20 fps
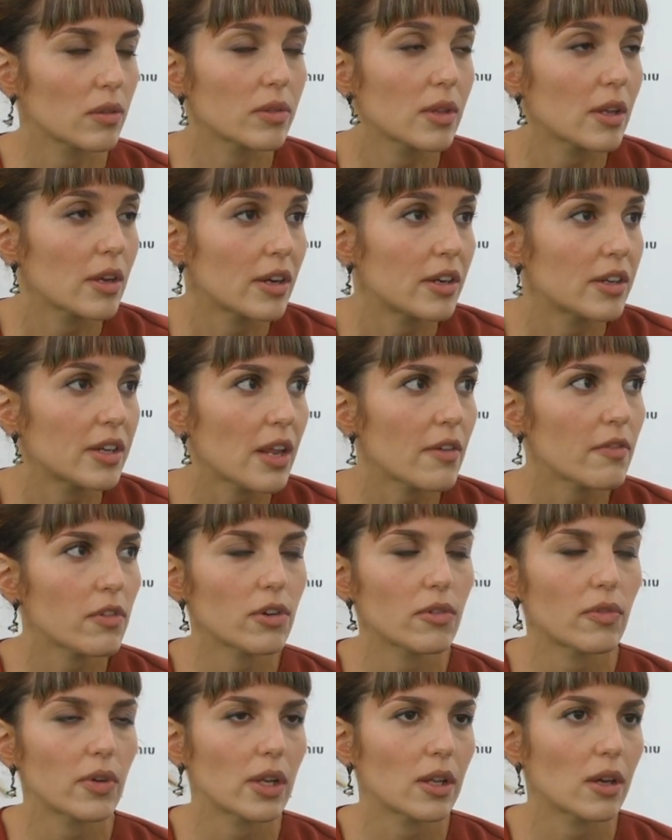they're
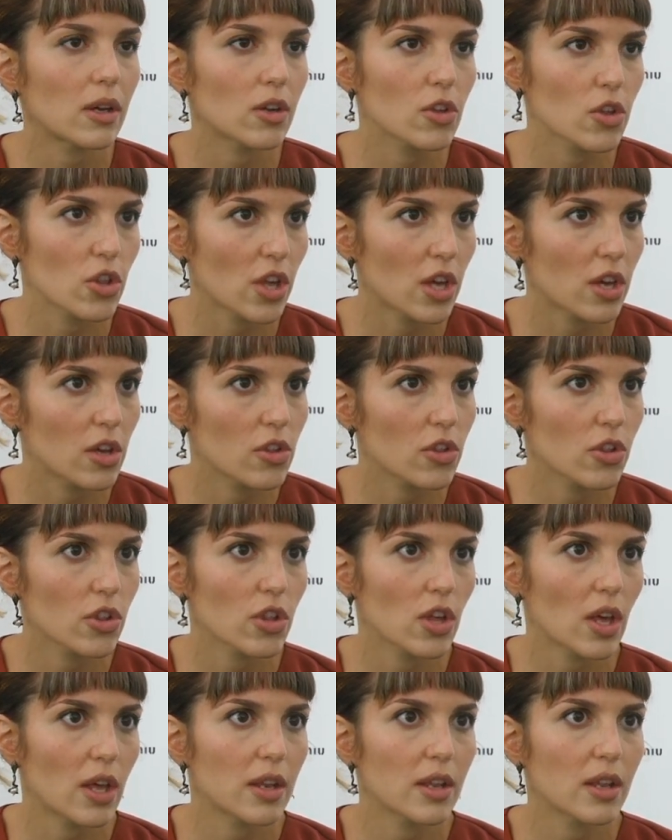never really gonna
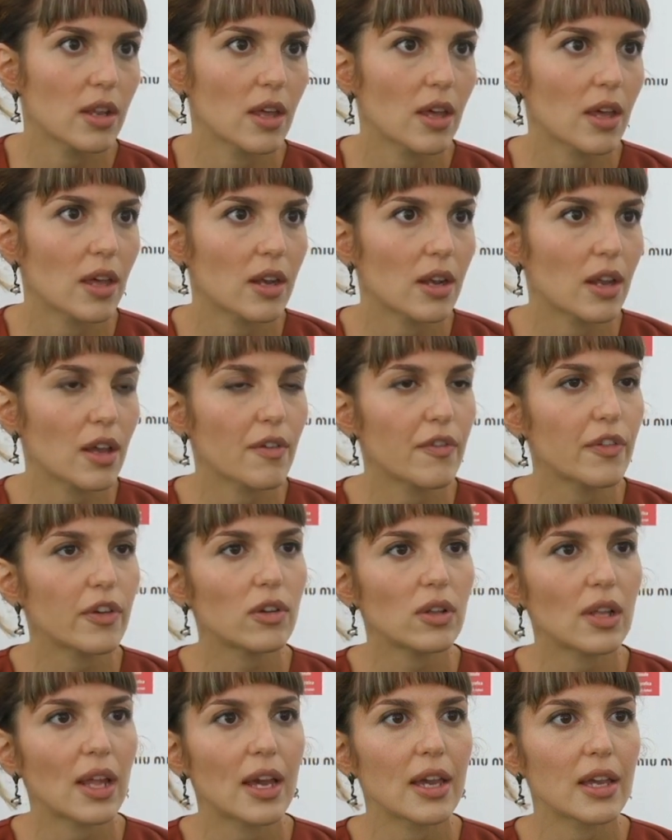change. And I
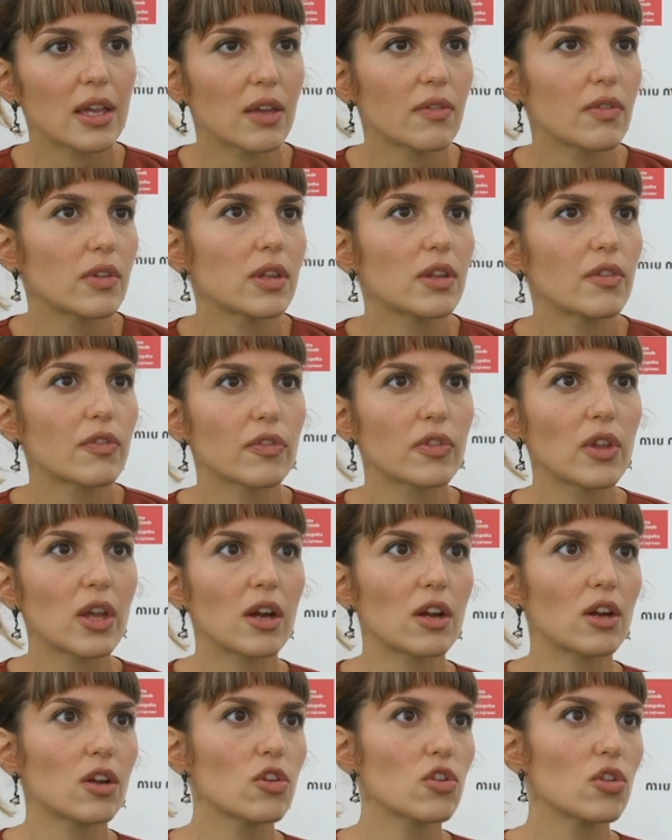feel like even if
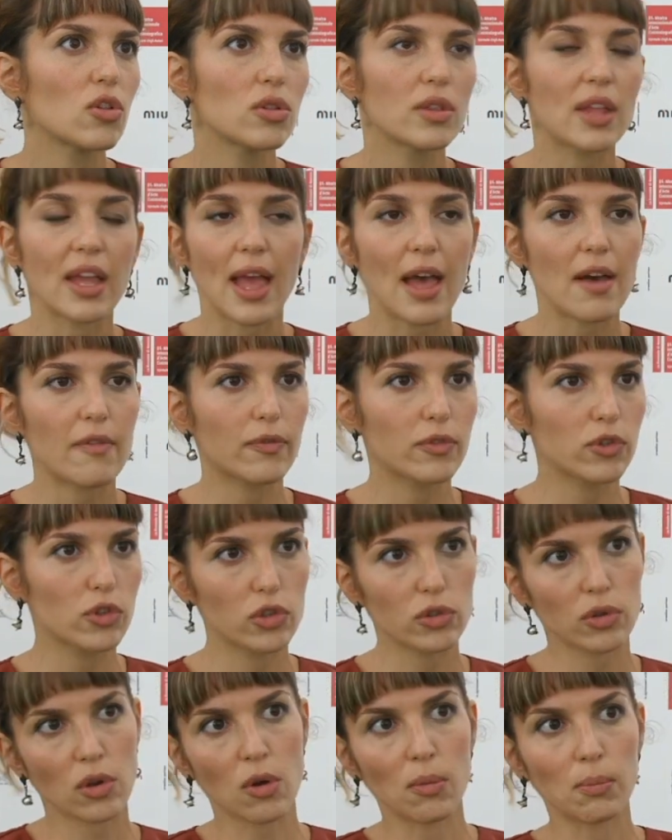they have
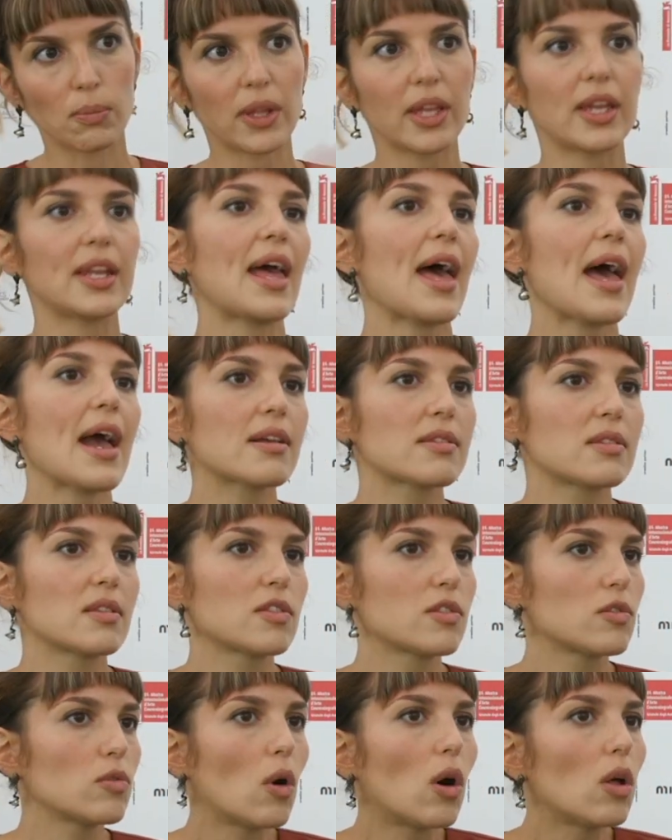complete
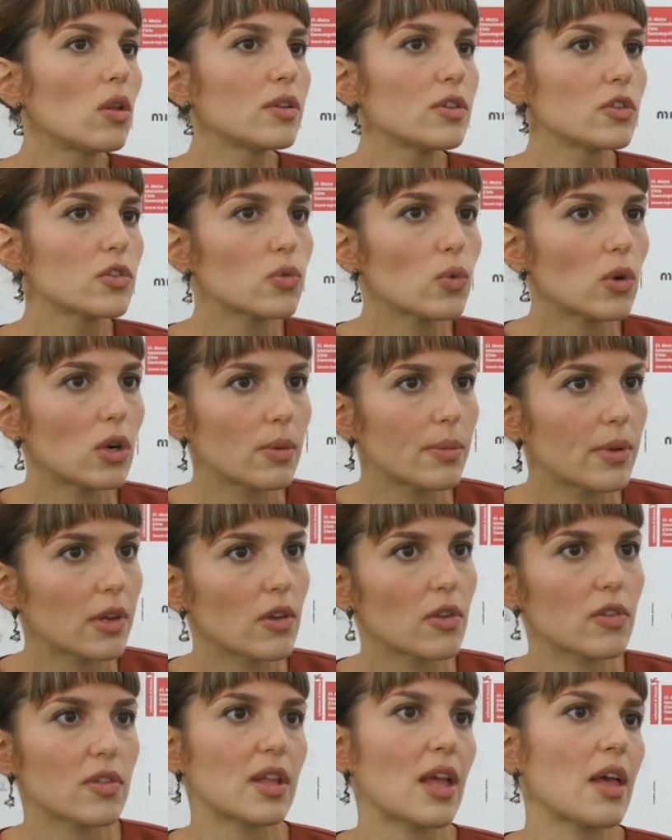access to all this world,
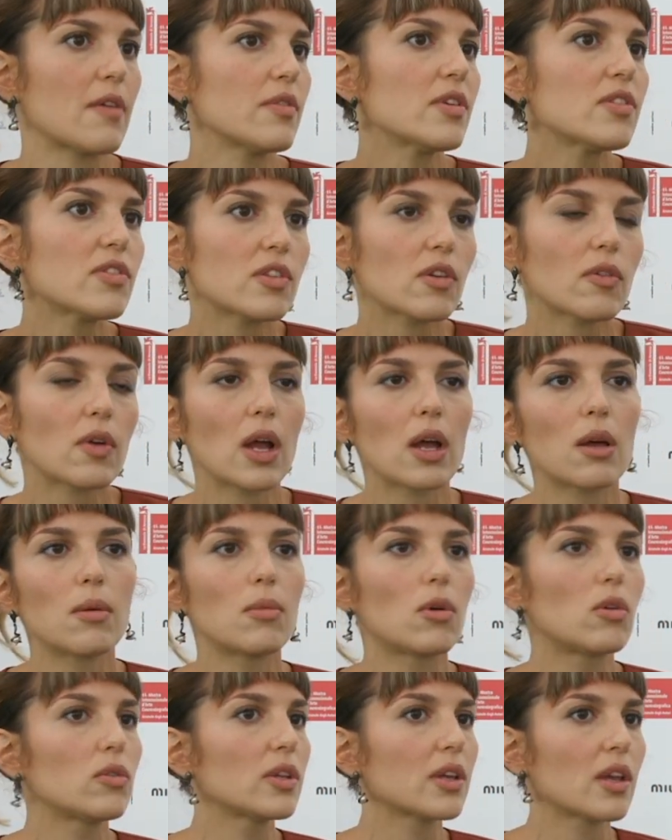because they have
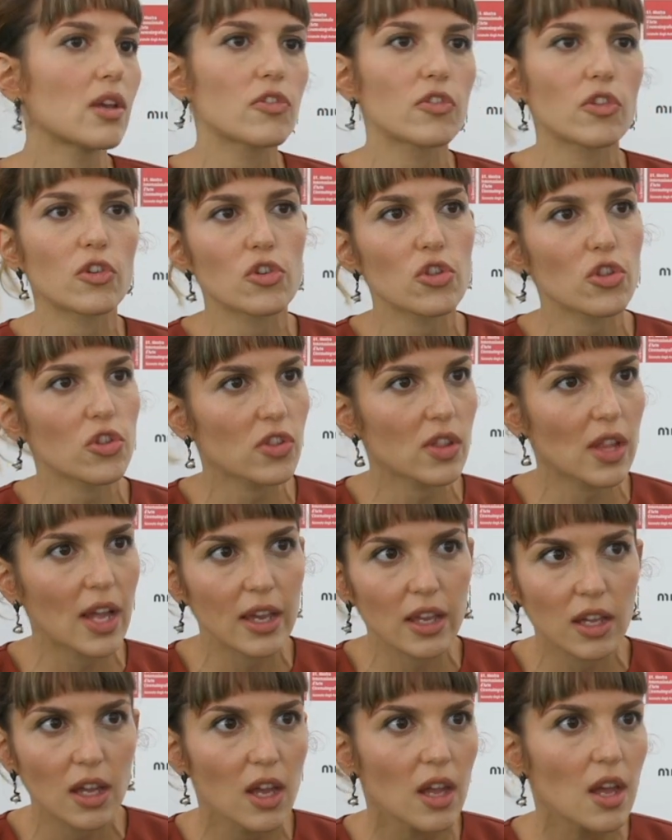Instagram, all the kids are just
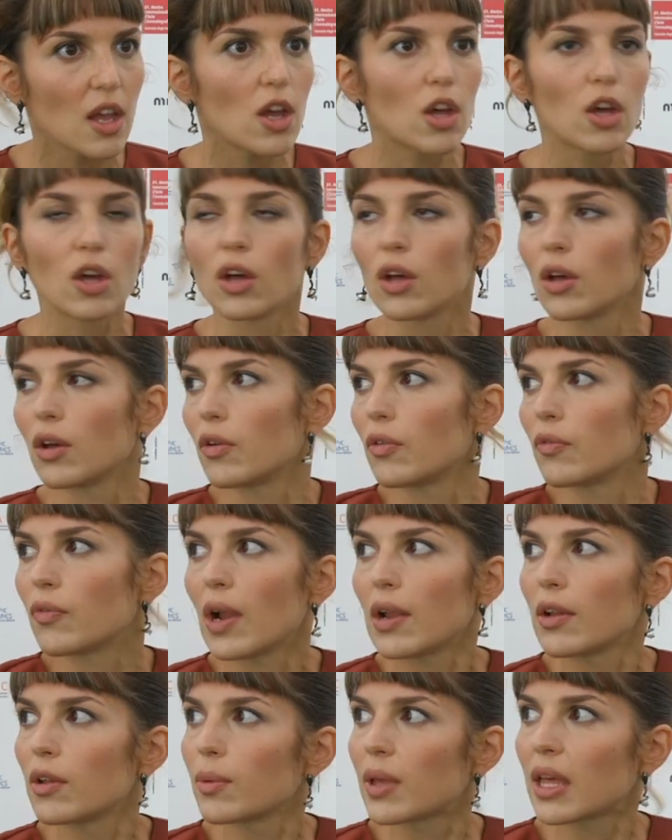like
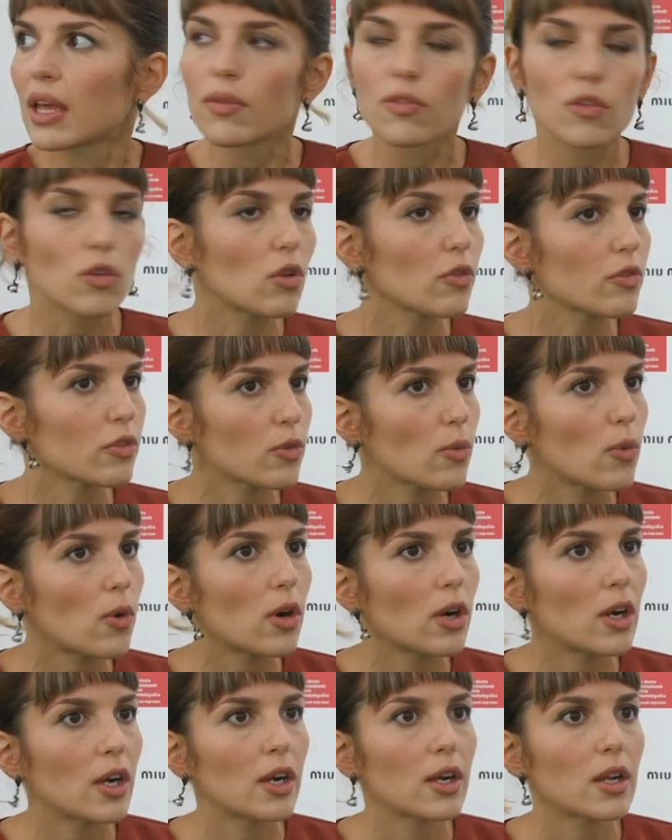random kids all over the
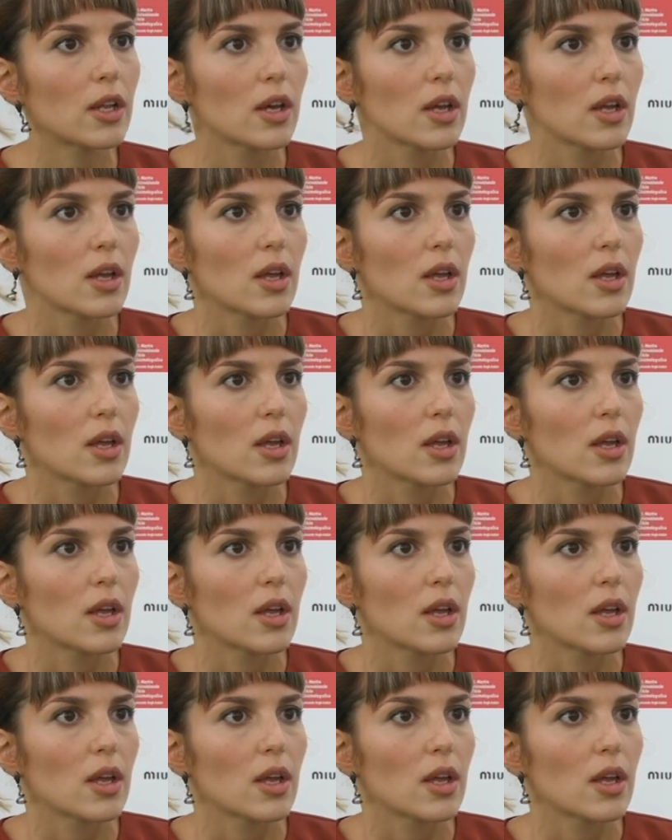world,